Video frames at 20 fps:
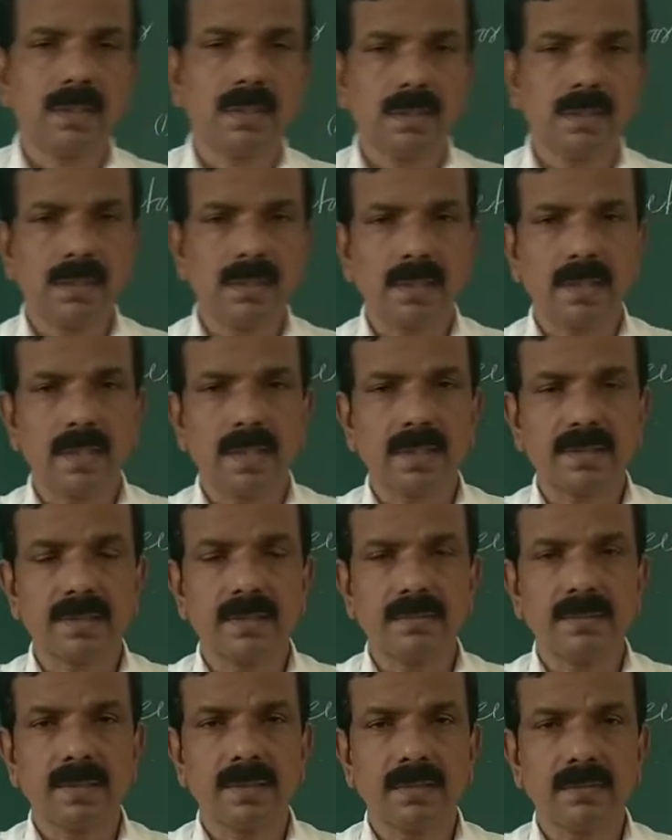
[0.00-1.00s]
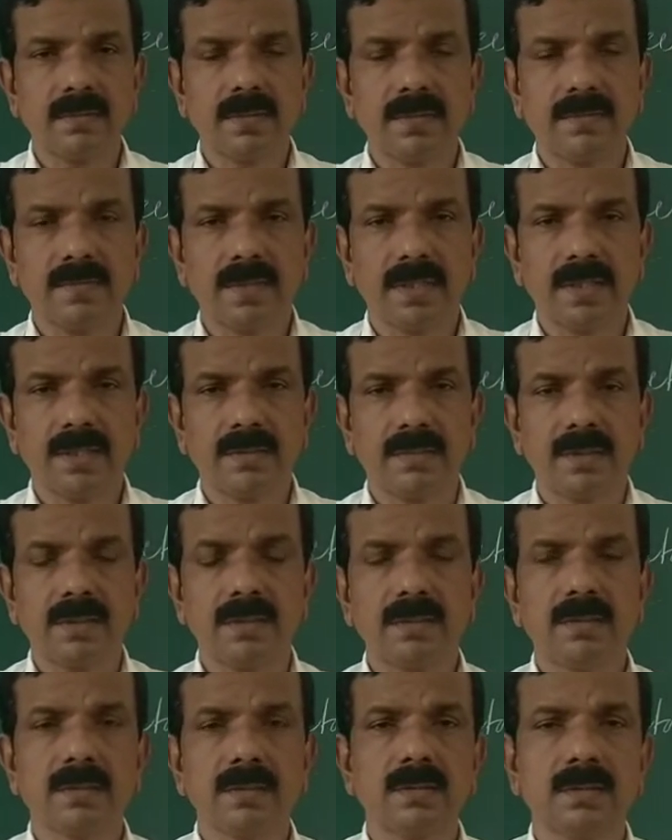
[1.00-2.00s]
interaction between
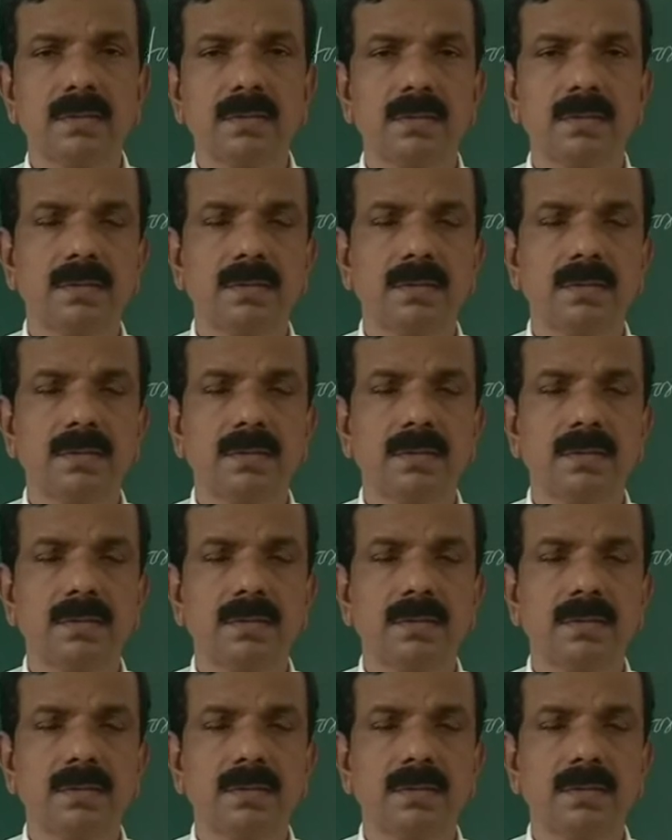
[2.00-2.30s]
variables,